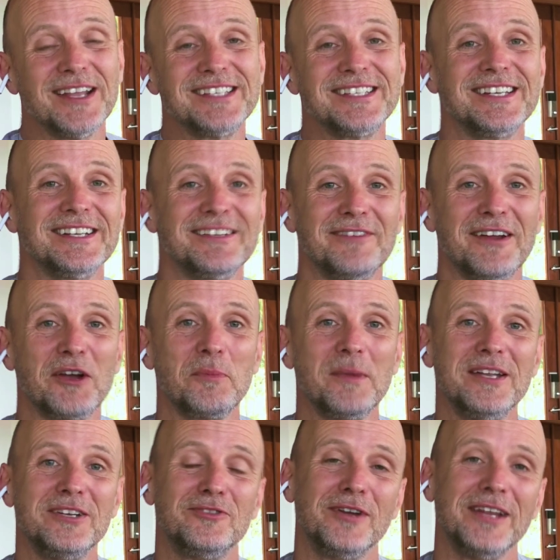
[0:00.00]
necessarily
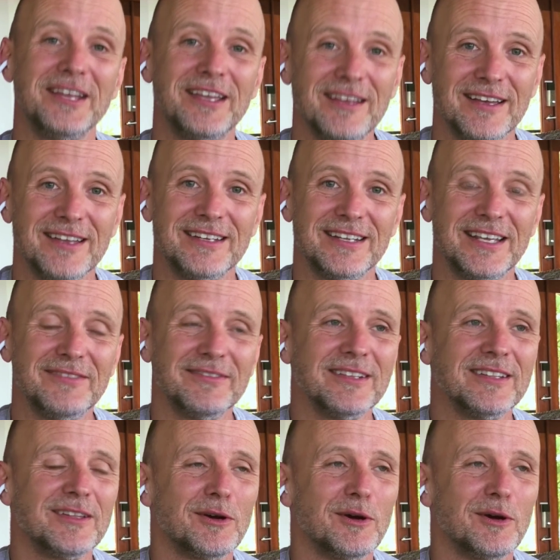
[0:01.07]
recommend drinking it, even